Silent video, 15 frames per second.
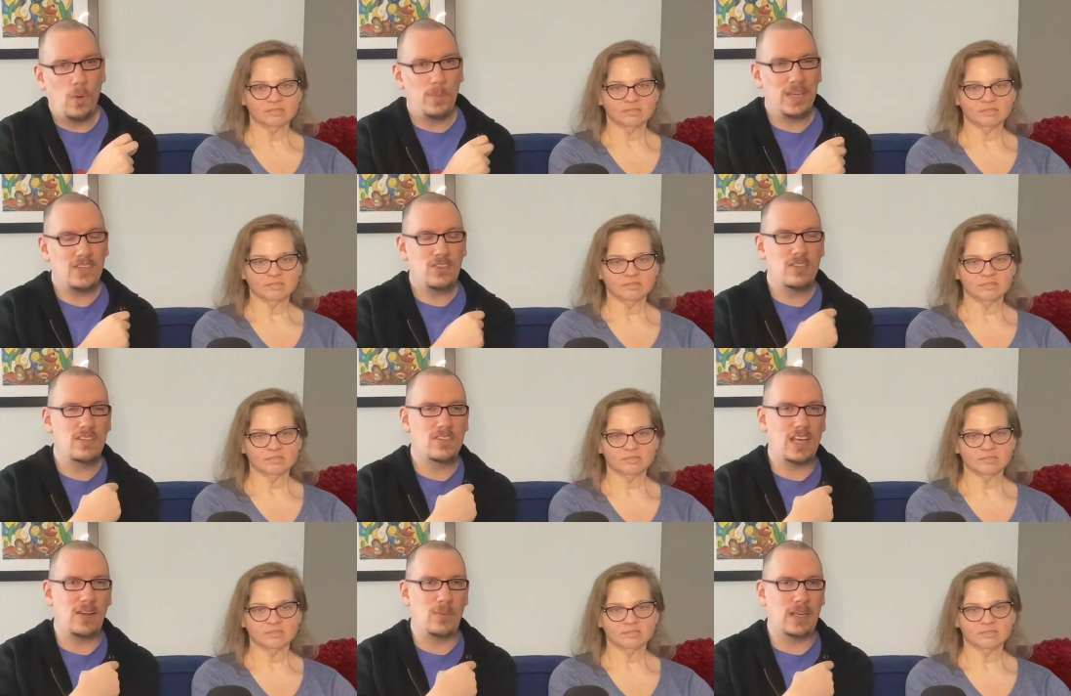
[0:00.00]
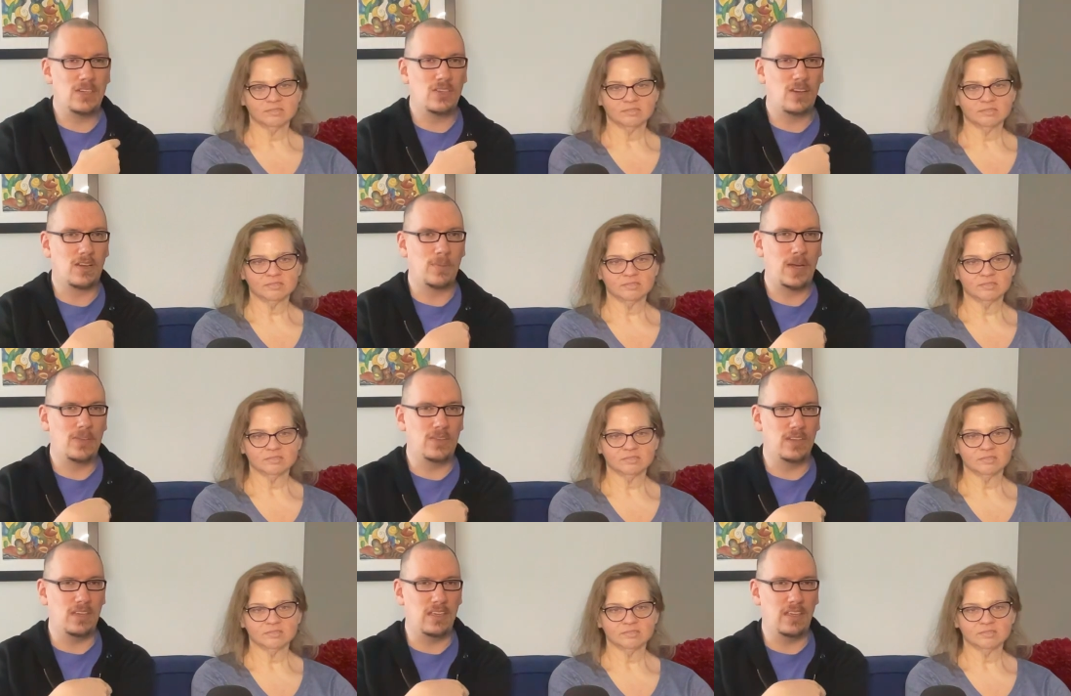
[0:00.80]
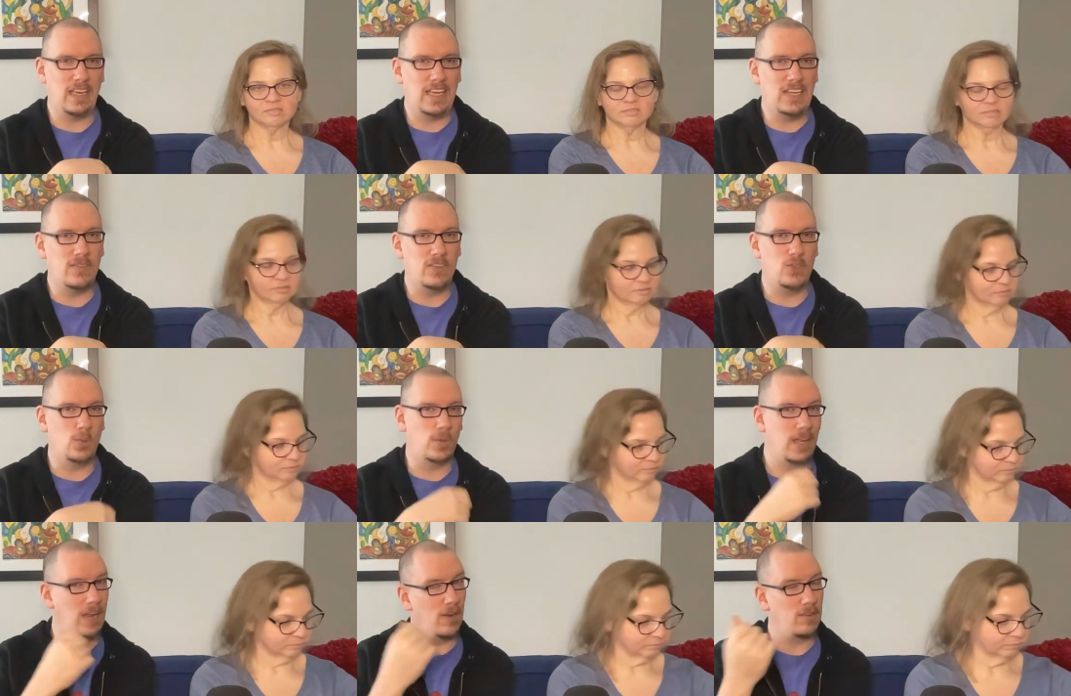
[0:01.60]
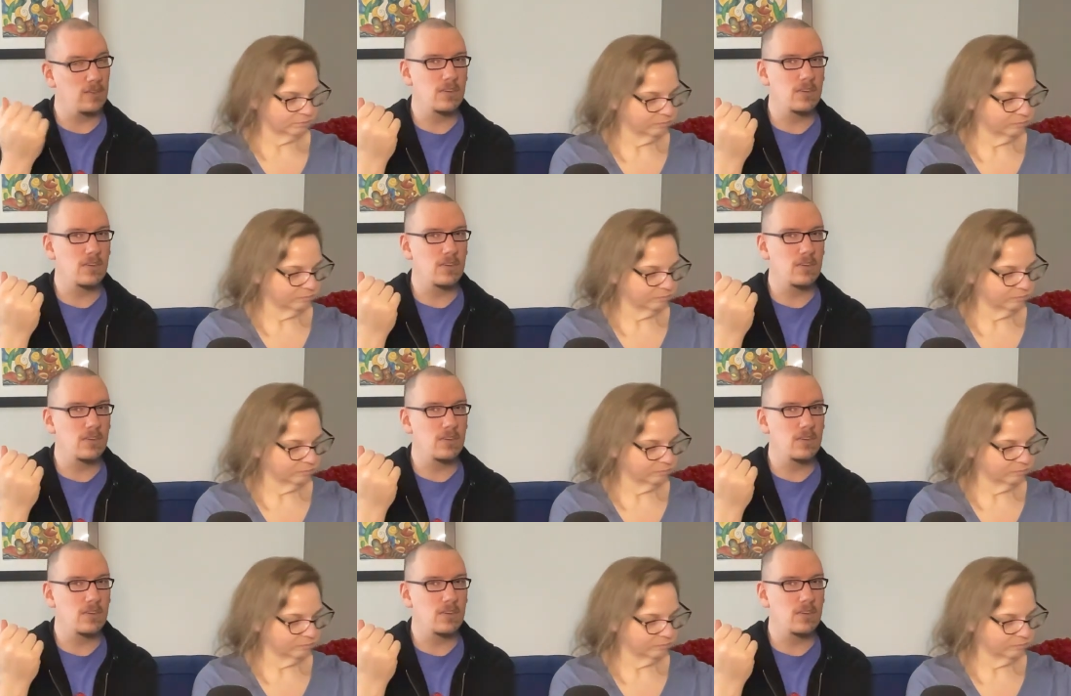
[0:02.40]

Speaker 1: When we get to design, we can talk about the individual character